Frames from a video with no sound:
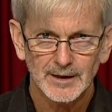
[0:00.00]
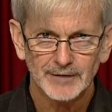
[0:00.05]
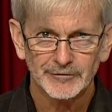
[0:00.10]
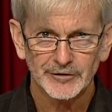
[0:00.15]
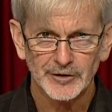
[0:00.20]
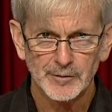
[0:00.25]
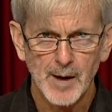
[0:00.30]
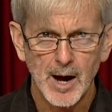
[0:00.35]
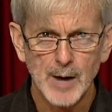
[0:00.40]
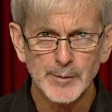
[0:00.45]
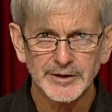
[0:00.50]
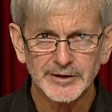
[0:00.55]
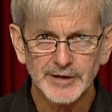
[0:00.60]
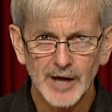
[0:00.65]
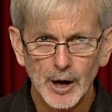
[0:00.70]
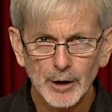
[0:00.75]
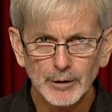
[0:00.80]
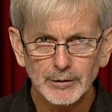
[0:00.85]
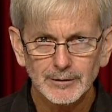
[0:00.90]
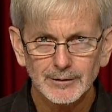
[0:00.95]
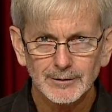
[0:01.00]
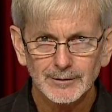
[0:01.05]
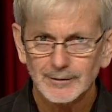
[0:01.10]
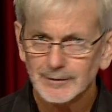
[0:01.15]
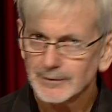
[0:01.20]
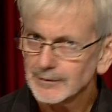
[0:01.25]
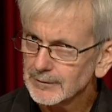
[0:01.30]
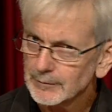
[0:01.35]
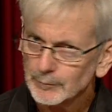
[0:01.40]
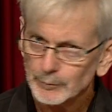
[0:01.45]
For the moment, though,
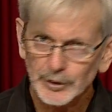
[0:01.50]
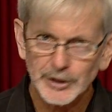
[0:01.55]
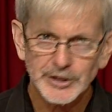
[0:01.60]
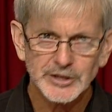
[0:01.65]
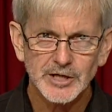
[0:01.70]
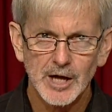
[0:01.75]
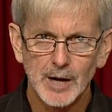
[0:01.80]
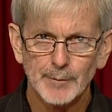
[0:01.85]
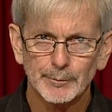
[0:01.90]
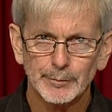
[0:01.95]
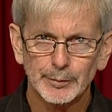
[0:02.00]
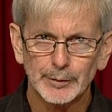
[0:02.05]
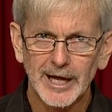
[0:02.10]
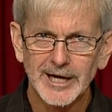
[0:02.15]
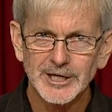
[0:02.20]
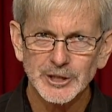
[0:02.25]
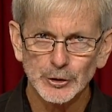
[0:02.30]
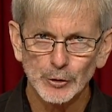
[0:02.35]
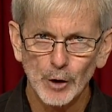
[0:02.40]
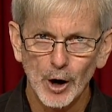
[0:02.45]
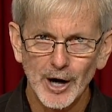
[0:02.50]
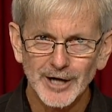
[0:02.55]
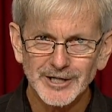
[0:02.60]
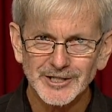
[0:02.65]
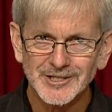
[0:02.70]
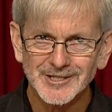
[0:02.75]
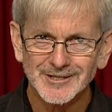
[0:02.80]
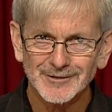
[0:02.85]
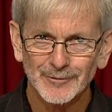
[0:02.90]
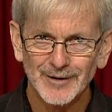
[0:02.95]
please don't
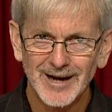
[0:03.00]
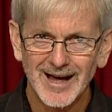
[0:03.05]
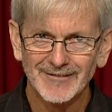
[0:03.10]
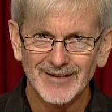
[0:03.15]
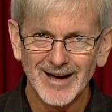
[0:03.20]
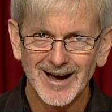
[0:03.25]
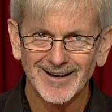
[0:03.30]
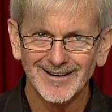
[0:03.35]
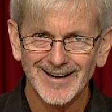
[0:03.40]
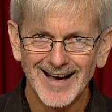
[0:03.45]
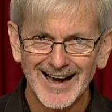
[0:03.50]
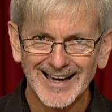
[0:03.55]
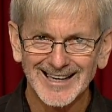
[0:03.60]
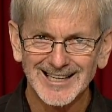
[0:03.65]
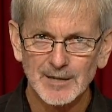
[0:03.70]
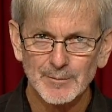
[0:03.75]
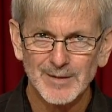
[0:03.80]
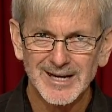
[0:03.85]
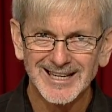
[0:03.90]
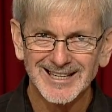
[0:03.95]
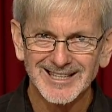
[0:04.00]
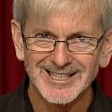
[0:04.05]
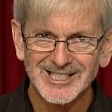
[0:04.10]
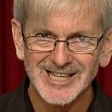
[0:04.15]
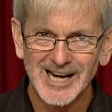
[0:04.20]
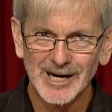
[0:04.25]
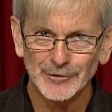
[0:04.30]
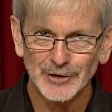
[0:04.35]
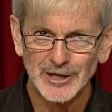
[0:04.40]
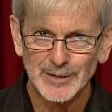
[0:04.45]
plagiarise. We have our academic
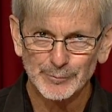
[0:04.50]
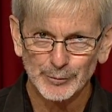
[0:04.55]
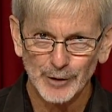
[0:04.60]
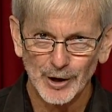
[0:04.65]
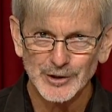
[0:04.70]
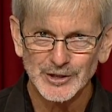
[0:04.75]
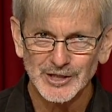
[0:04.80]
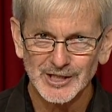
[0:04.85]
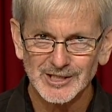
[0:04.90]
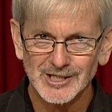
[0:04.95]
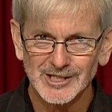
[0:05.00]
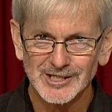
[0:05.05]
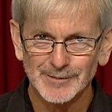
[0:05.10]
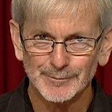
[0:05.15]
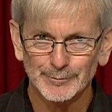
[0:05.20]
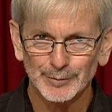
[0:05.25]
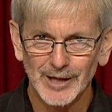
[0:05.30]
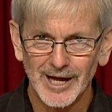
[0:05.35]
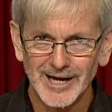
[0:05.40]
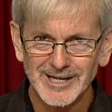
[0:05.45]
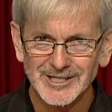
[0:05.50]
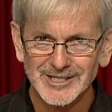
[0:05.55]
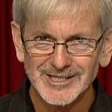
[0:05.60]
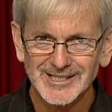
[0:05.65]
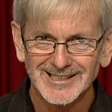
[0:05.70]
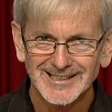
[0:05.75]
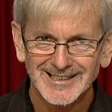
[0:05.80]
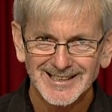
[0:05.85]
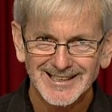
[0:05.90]
integrity processes in place,